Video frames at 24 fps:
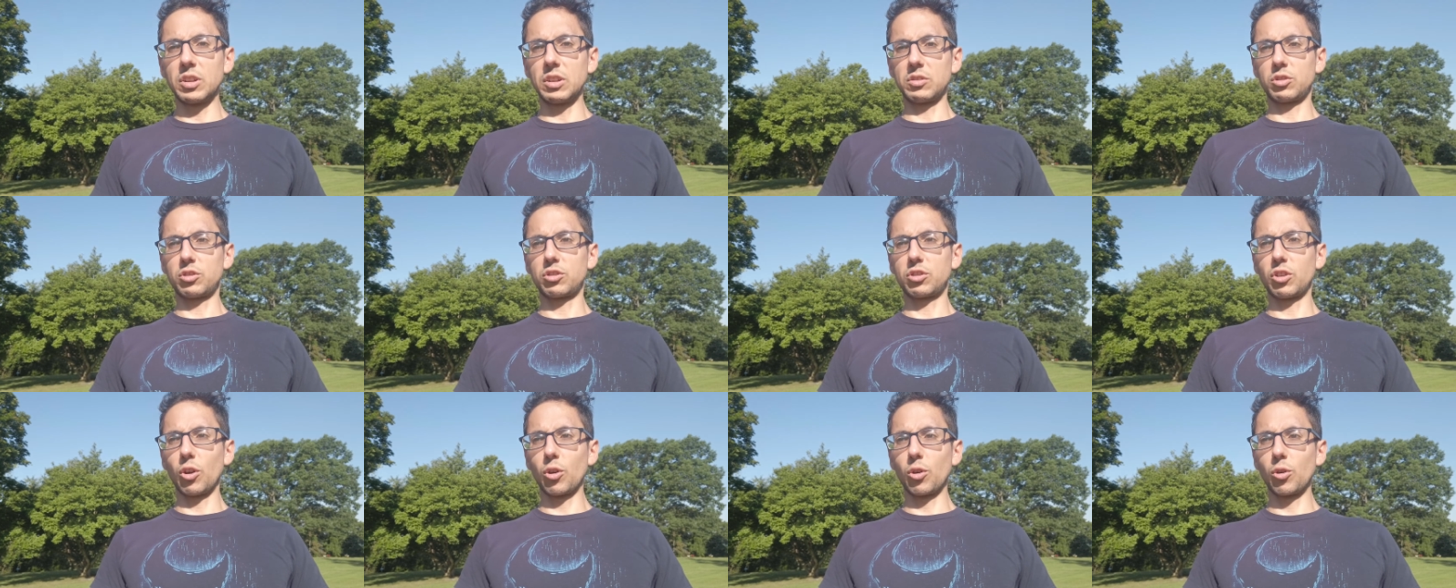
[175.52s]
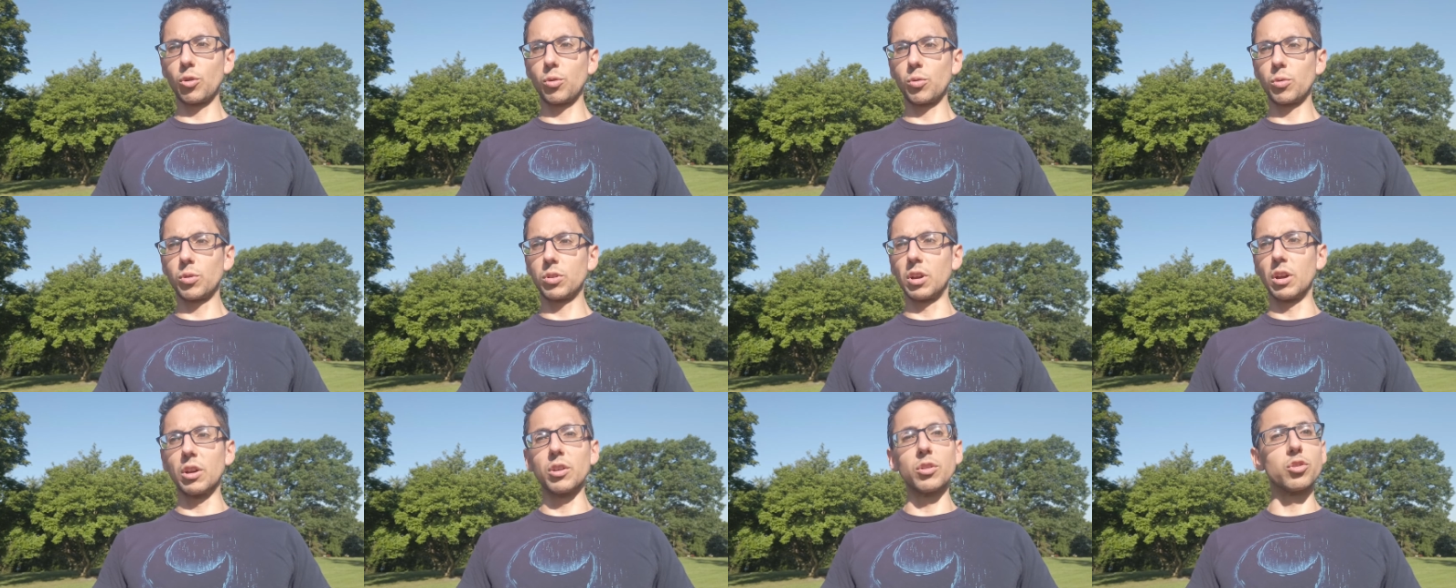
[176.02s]

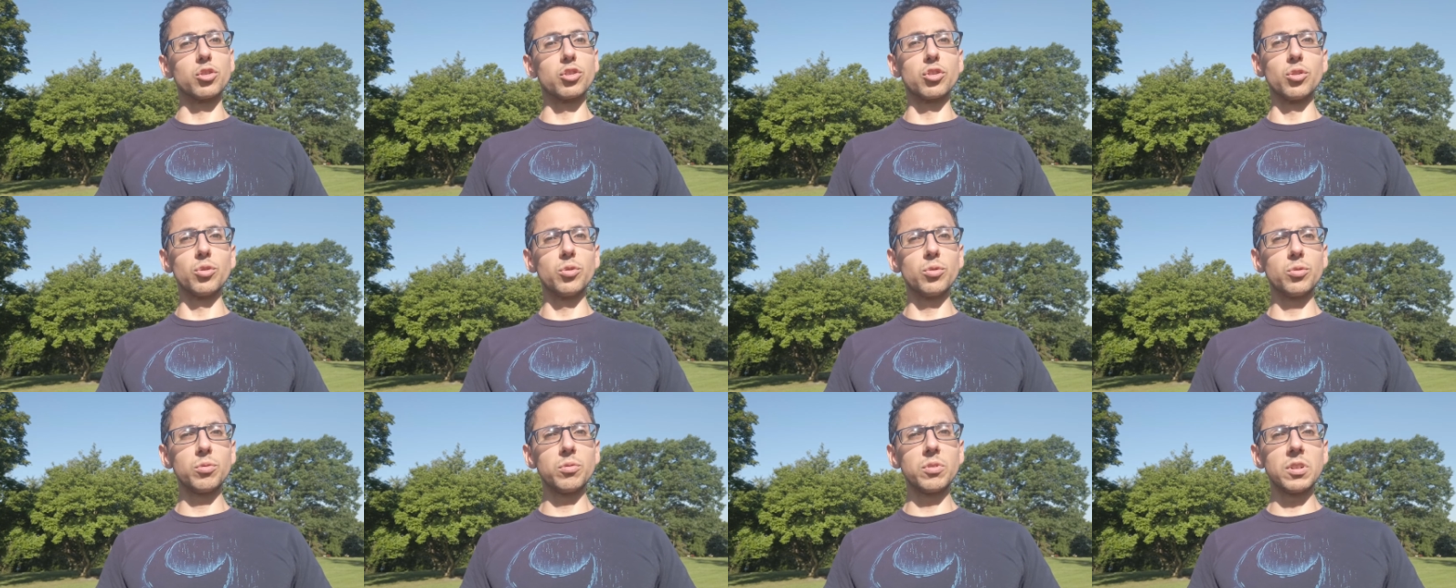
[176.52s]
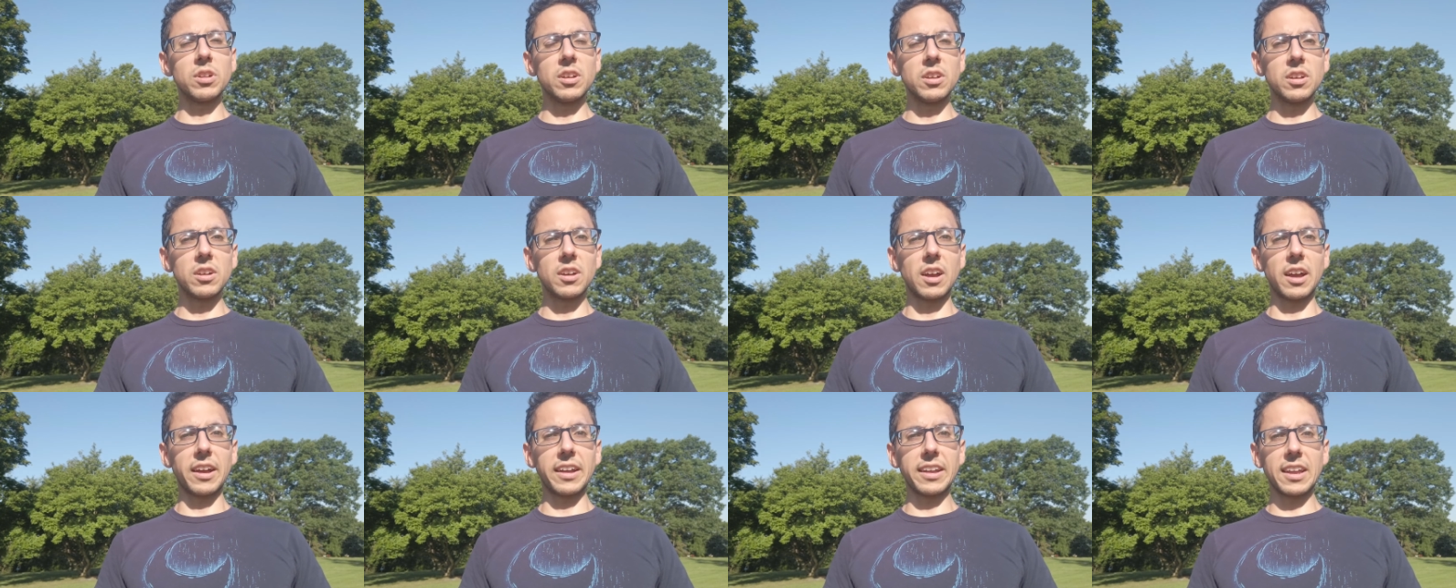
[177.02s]
so soon,
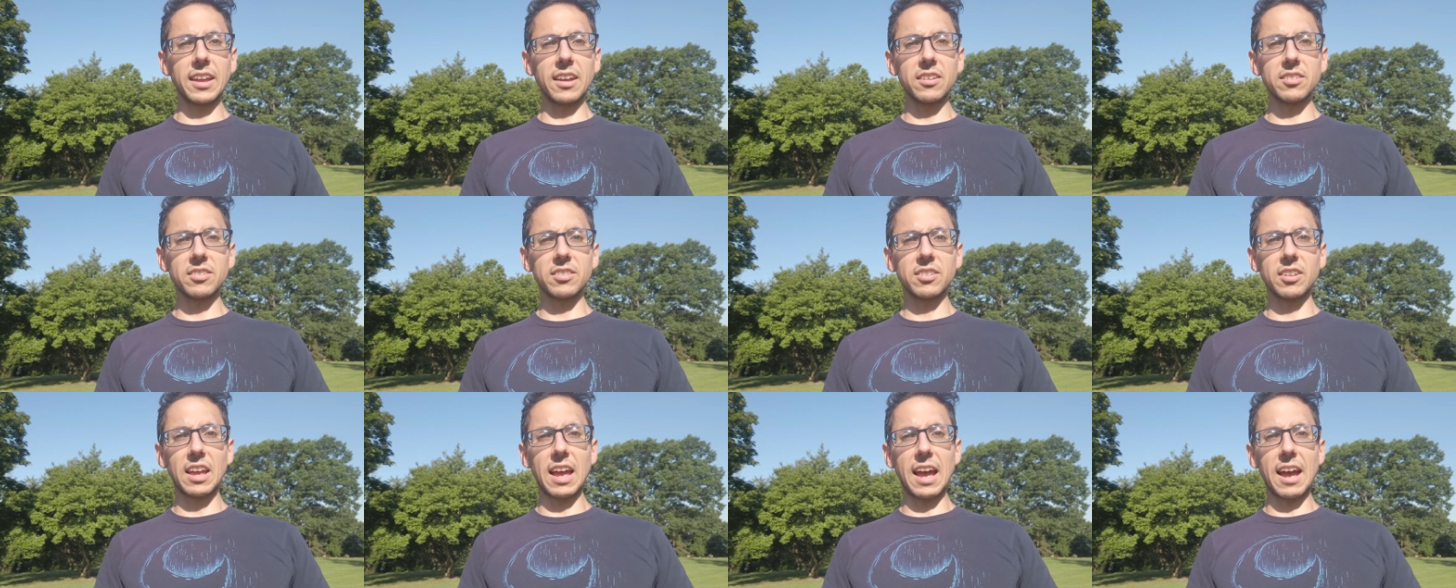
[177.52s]
I guess,